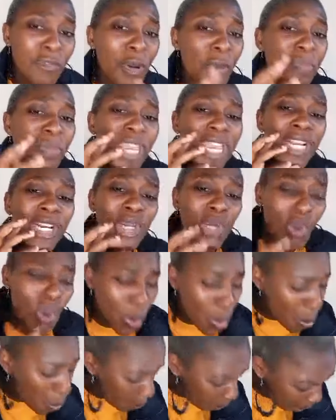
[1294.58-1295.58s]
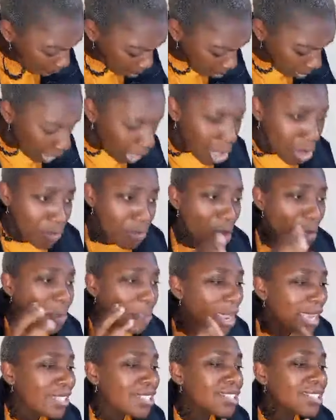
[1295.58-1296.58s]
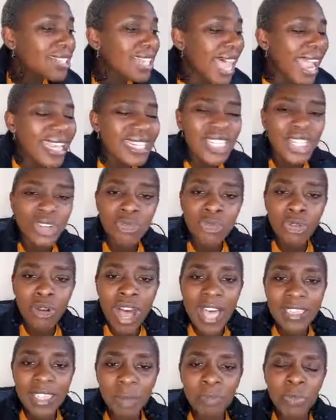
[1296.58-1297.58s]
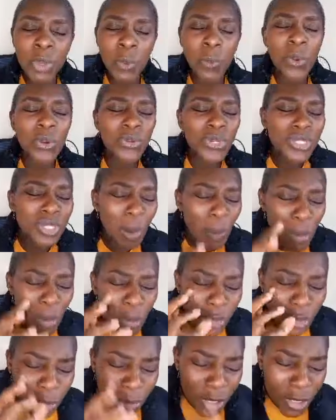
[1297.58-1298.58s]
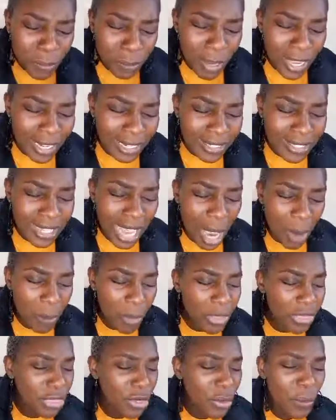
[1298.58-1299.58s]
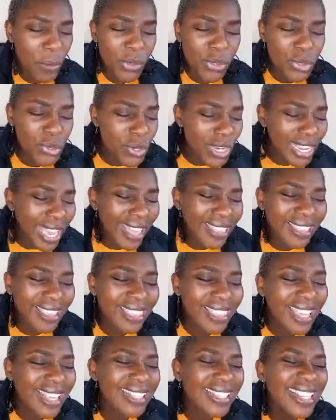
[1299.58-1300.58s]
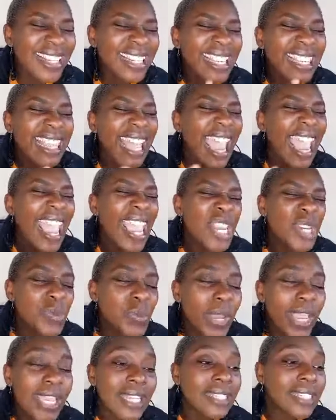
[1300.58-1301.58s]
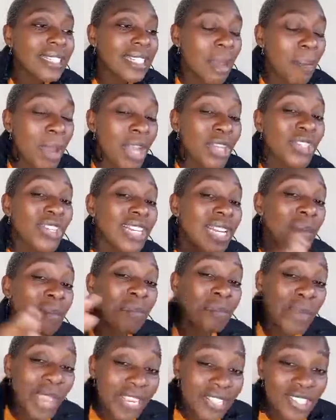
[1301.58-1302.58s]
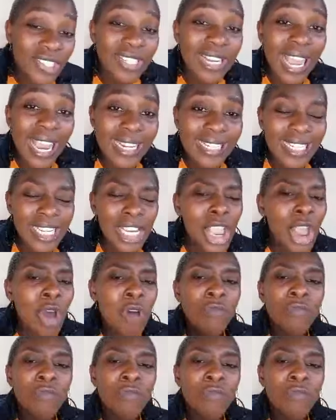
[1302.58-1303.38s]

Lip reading: For being lukewarm, for backsliding, Father, when we're supposed to be spending time with you, we're doing other things, and in the end, we ended up actually backsliding,